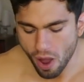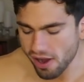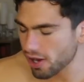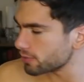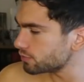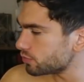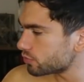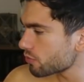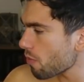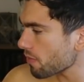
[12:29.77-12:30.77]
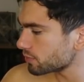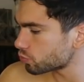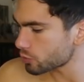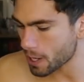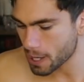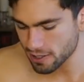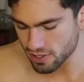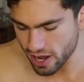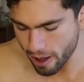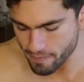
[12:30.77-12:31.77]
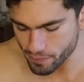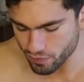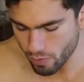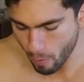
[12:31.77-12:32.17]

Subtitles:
And yeah,